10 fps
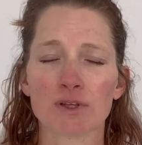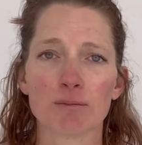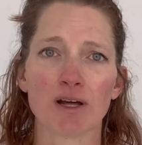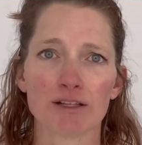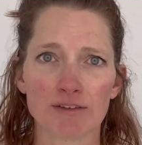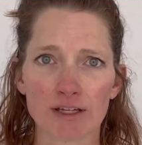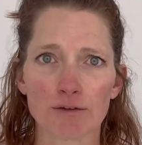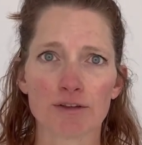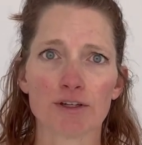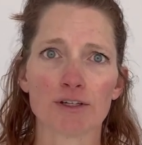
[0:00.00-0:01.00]

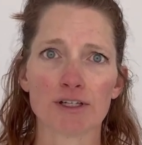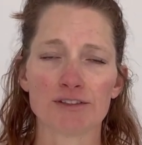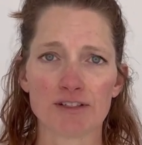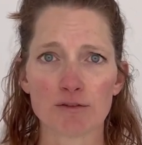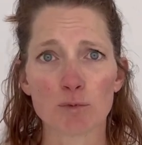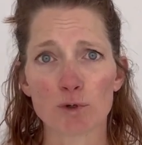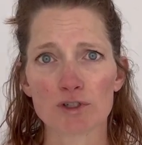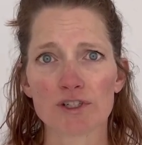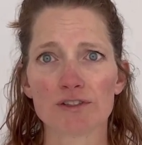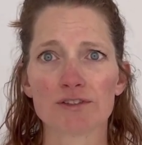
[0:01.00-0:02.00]
Polyvagal theory, Stephen
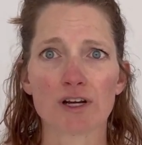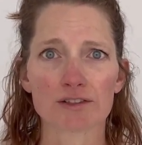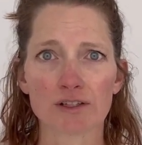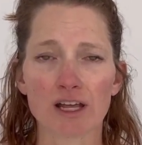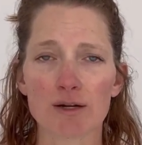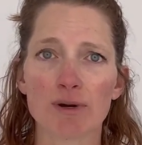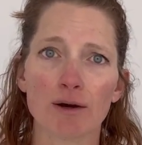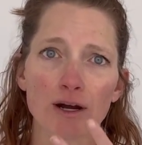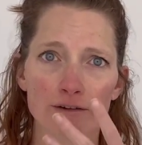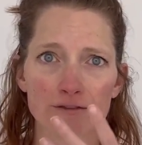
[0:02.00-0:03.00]
Porges talks a lot
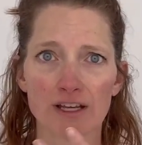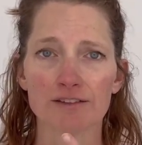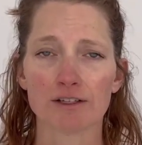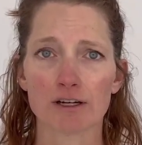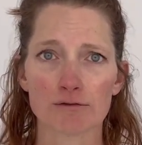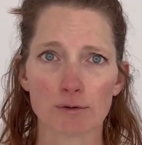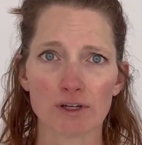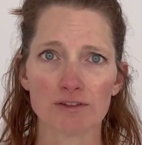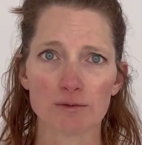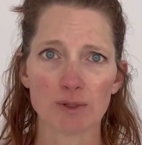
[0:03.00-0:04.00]
about our face and our
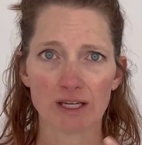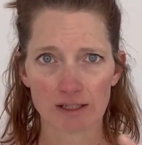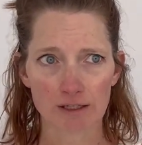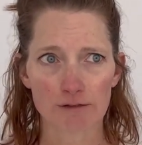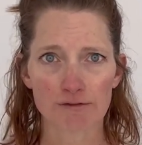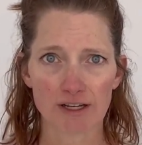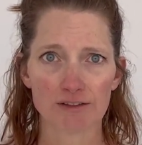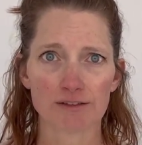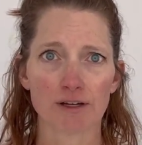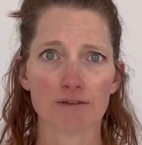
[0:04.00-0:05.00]
voice being the
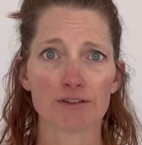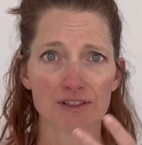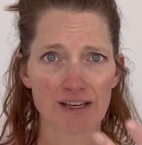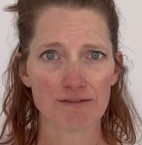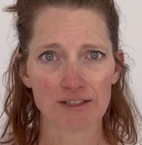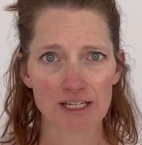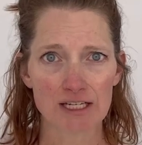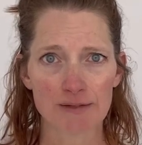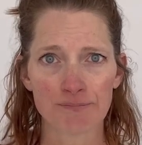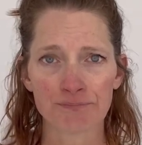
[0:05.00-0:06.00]
interface of safety
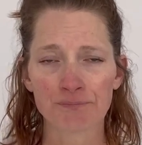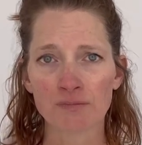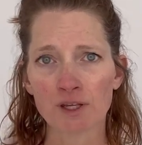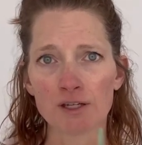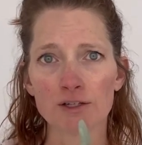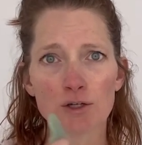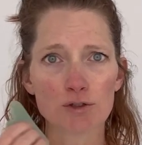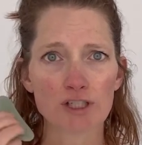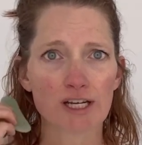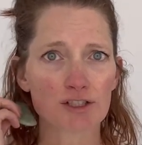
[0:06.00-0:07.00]

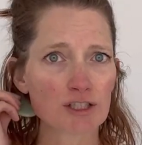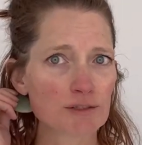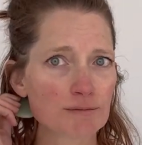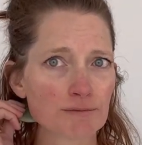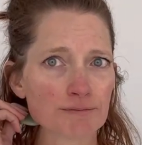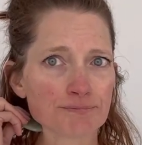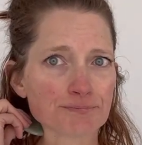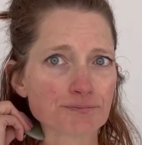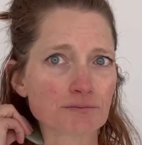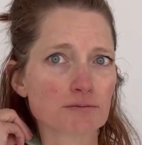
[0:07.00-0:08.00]
negotiation.
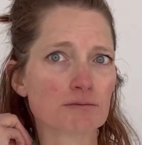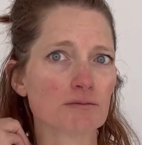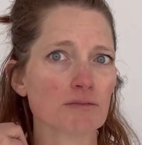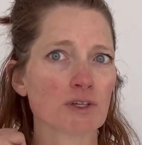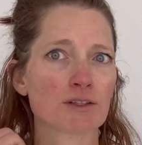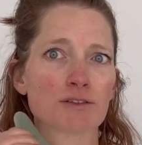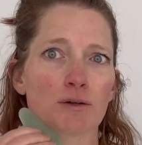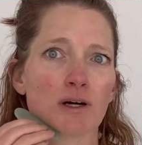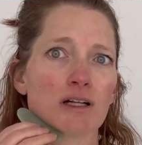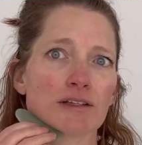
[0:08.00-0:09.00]

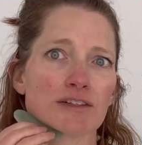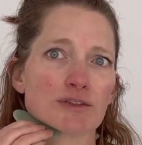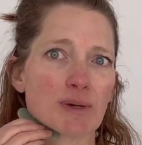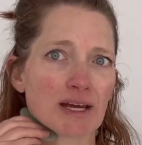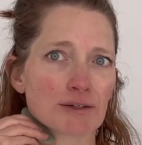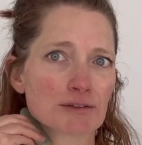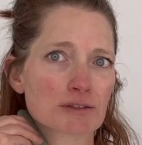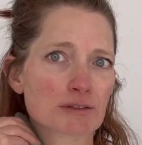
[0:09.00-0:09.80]
So all of this matters.